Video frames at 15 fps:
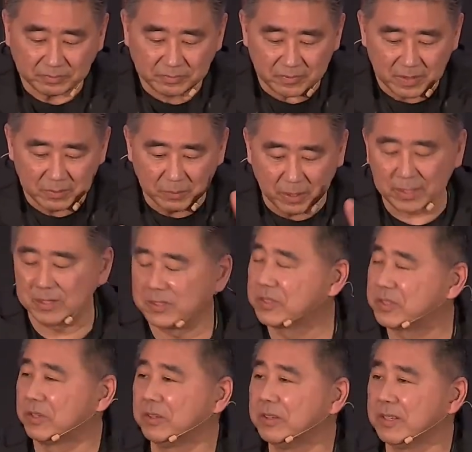my
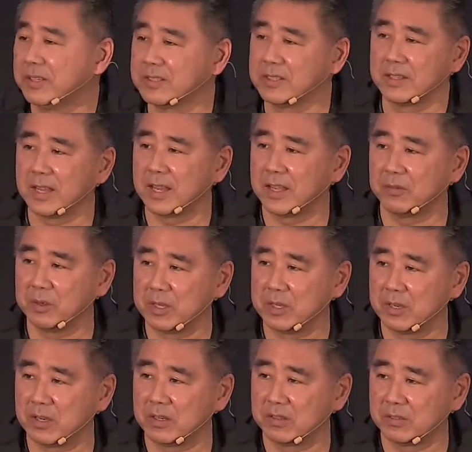concern isn't that we
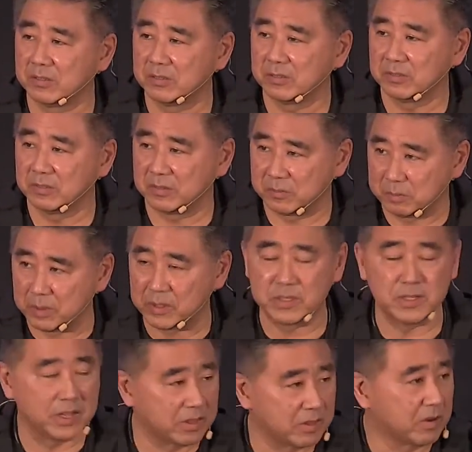all put
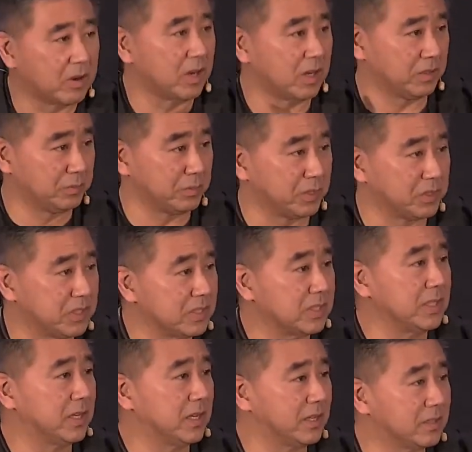together our emergency
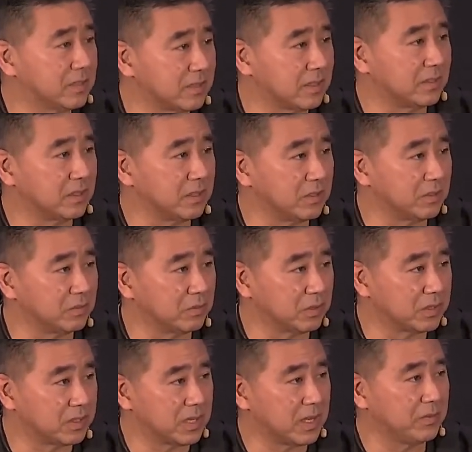kits and, you know, we're
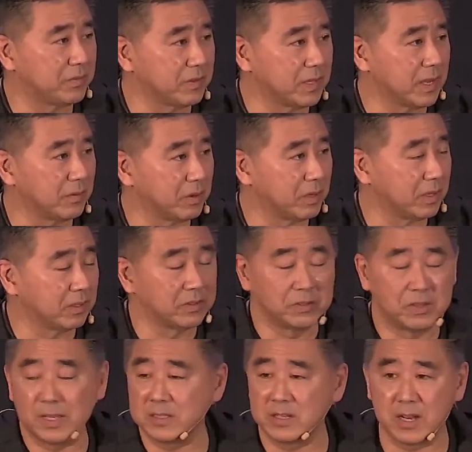safe in that way, although
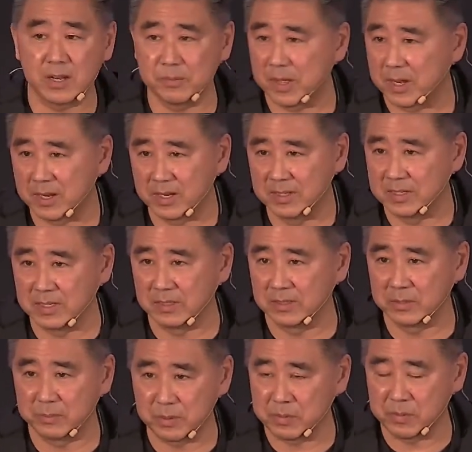that's not a bad idea
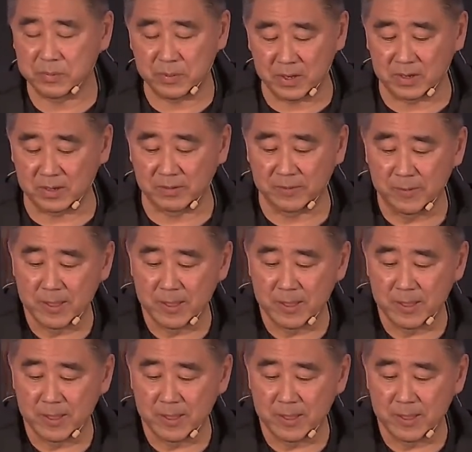to be prepared.